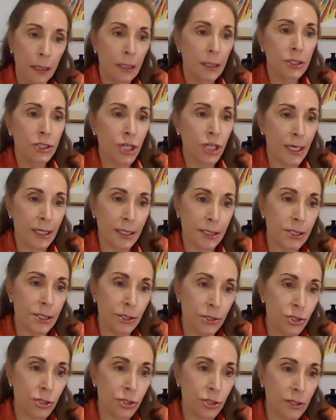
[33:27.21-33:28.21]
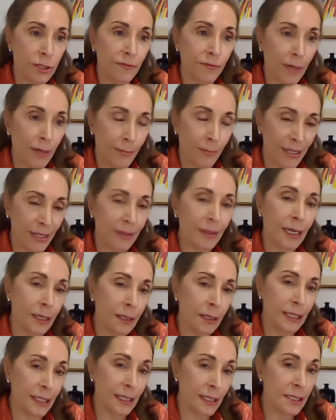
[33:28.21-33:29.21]
Janice, you should have, I mean, thank God
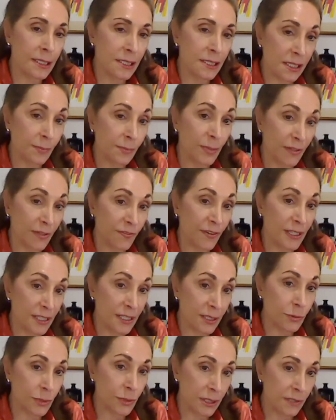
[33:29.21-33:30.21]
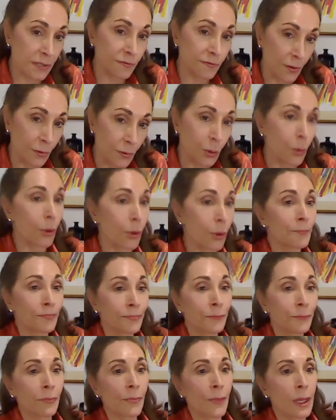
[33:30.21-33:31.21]
he didn't see my face. It was a phone call.
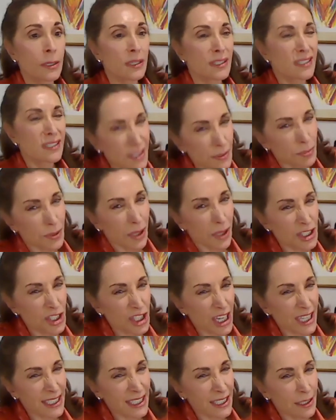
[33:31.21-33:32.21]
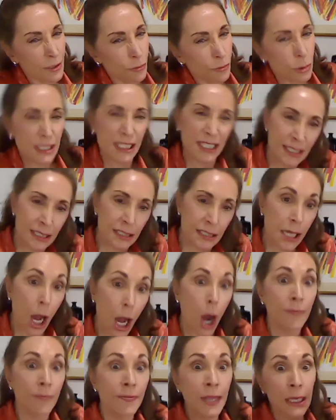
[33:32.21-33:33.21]
Supply chain, resilience.
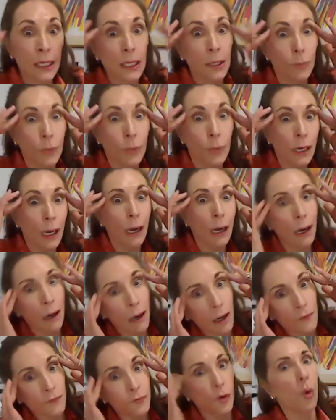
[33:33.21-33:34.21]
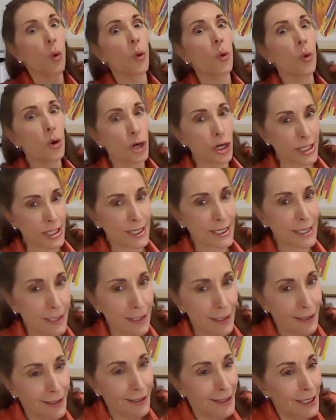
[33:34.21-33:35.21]
And then I went, oh, of course.
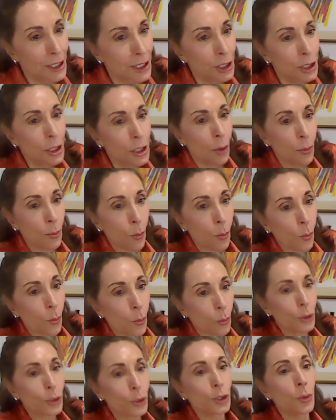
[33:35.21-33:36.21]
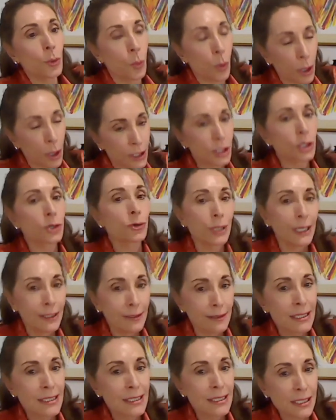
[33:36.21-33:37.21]
You want to create
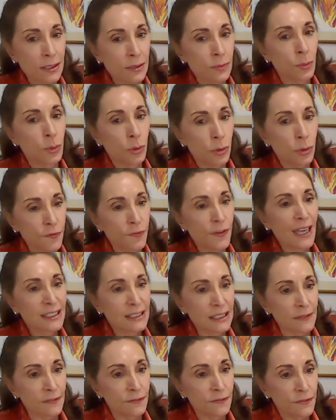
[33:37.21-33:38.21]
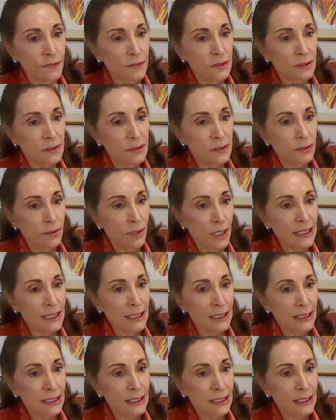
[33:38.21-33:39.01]
things that are more effective, right?